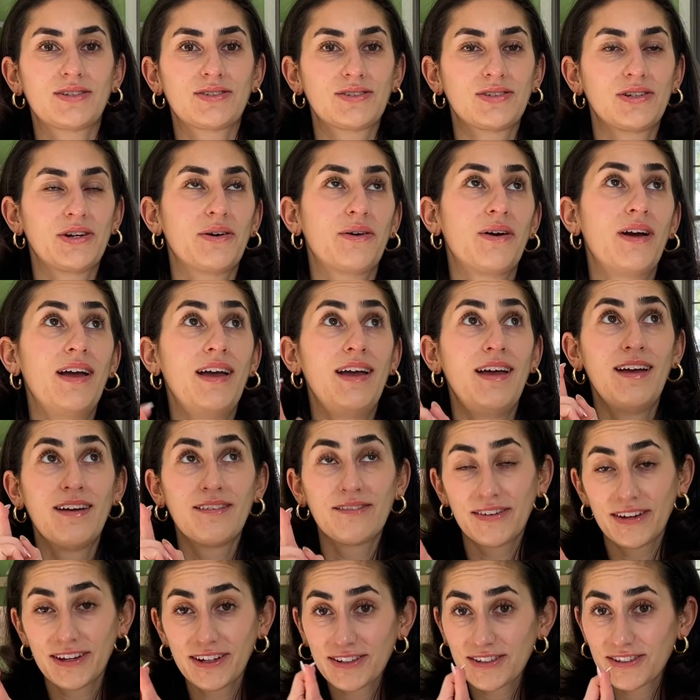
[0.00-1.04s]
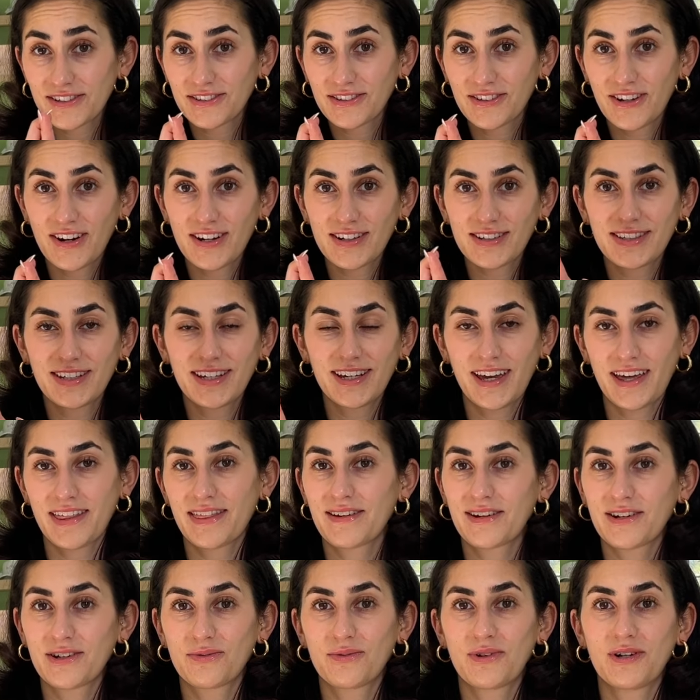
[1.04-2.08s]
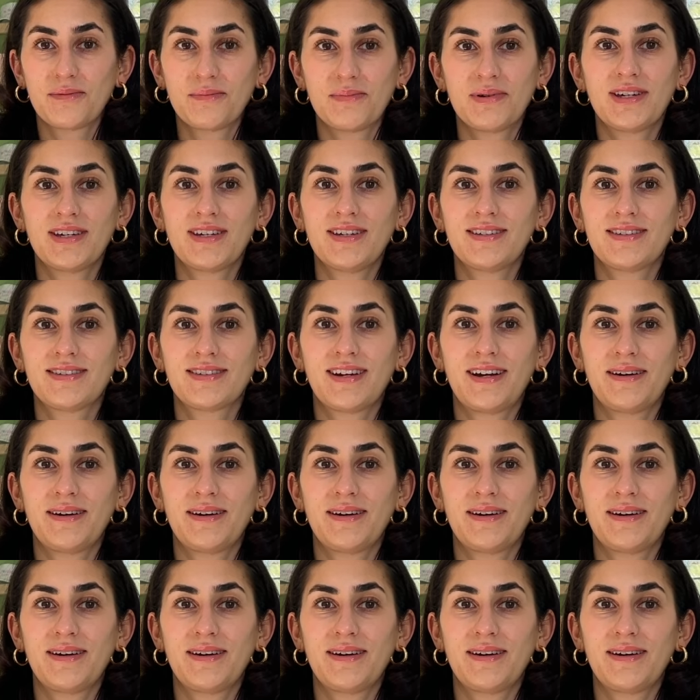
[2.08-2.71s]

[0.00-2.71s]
So fingers crossed I get there in one piece.